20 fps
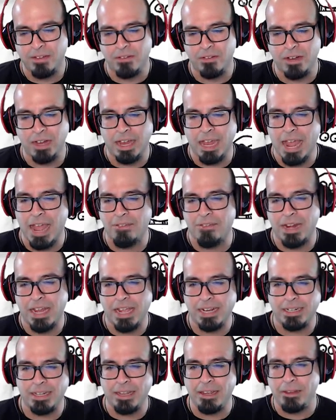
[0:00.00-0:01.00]
I have an
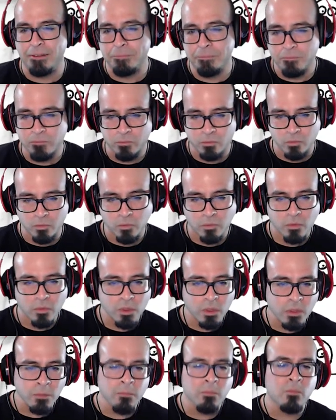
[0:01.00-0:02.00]
idea.
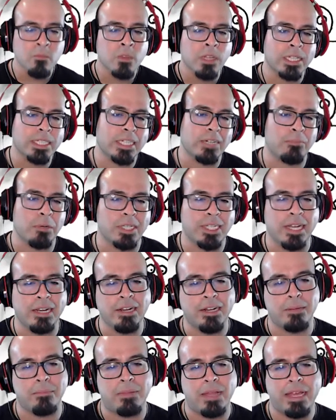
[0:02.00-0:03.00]
Instead of
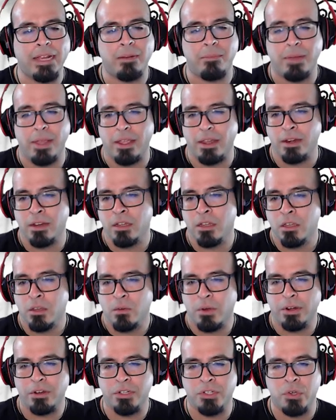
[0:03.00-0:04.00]
pretending to play in a band,
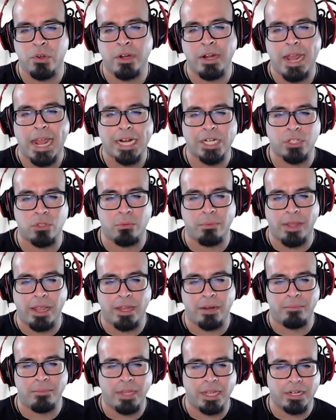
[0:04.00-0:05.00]
why don't you join an actual band
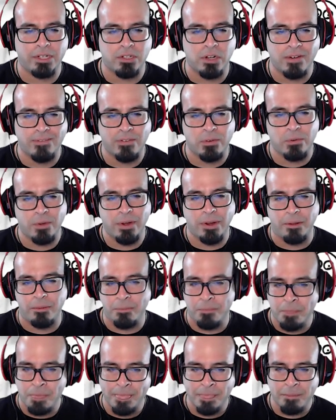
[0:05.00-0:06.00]
and play guitar for real?
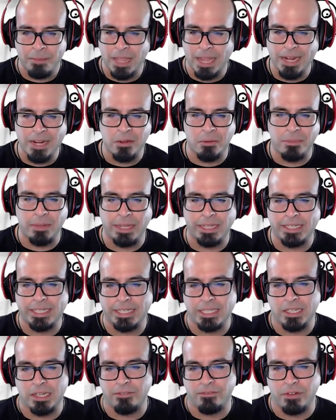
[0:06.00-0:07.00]
I know a place that's
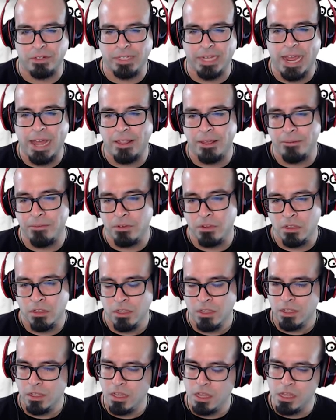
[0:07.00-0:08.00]
looking for talent.
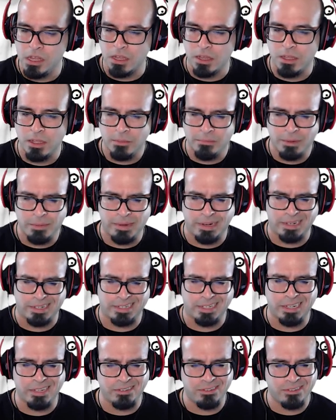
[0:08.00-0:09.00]
Huh, put my
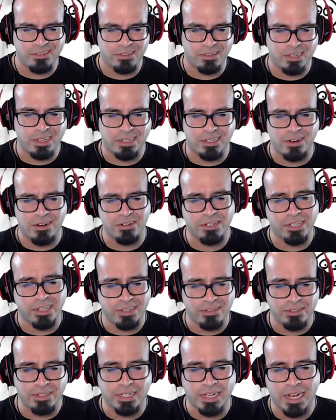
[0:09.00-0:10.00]
guitar
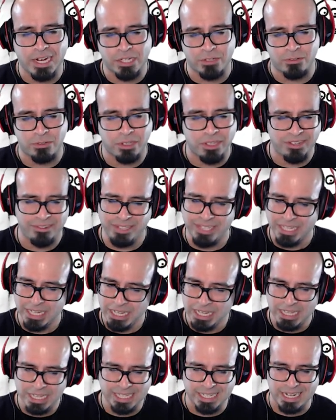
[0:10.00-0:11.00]
skills to actual use?
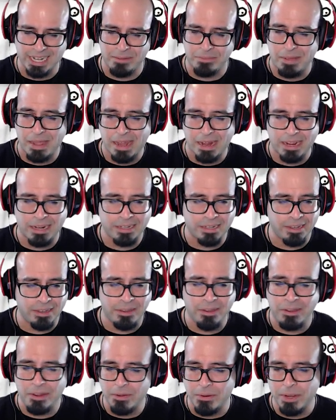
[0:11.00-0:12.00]
It's not a bad
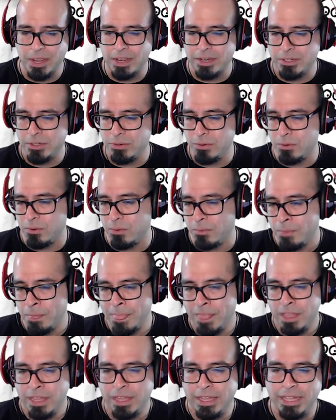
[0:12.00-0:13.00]
idea. Okay, cool.
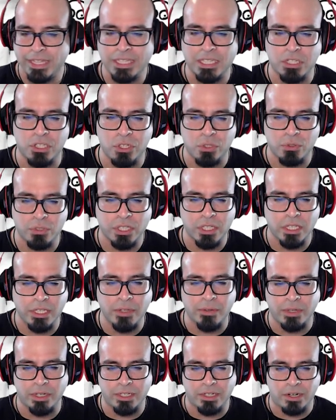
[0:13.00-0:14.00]
It's the Jewel
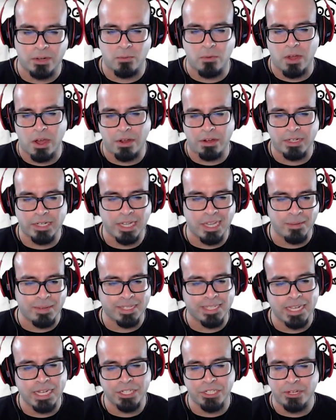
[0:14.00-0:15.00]
Saloon in Dirtwater. Tell him I
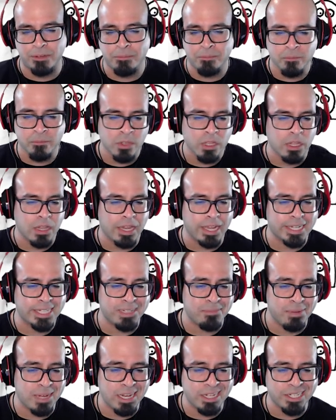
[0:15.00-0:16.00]
sent you. Thanks
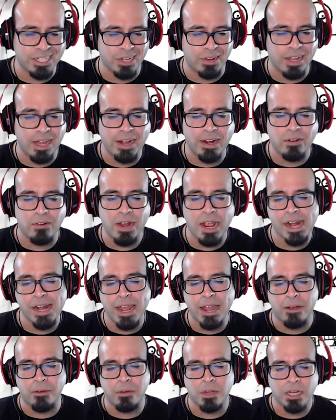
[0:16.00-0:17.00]
a bunch. I'll head out right
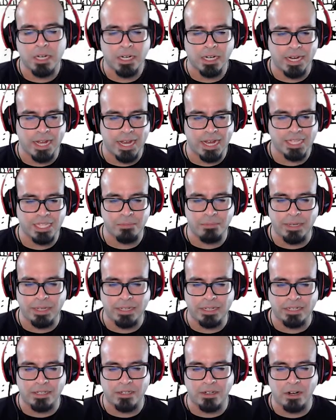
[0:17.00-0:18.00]
now. Godspeed,
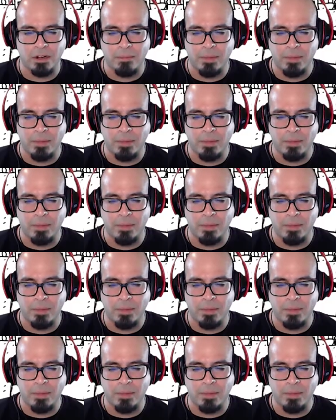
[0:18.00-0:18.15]
guitar